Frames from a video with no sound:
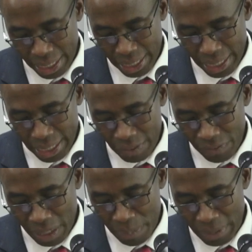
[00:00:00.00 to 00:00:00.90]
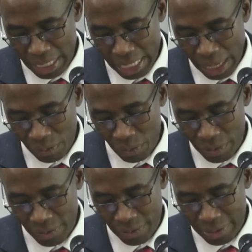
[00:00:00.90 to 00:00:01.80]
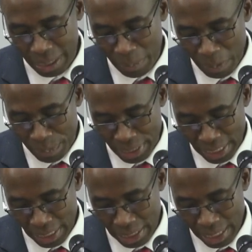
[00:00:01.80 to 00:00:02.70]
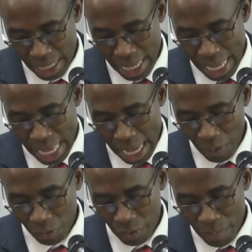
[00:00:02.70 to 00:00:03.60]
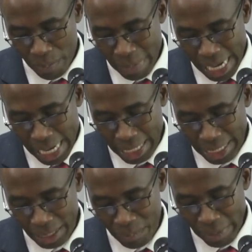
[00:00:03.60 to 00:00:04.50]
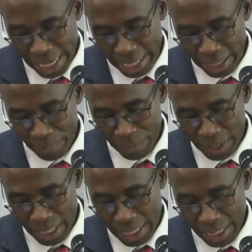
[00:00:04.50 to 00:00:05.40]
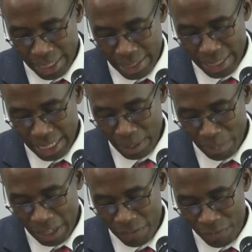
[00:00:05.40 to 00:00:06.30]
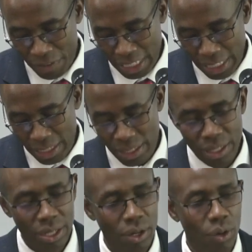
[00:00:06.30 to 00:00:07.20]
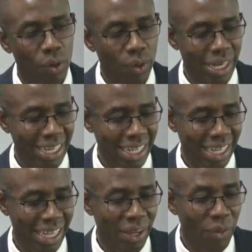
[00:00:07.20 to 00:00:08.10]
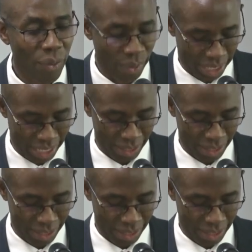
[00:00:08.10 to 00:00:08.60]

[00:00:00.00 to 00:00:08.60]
He lifted me out of the slimy pit out of the mud and mire, he set my feet on a rock.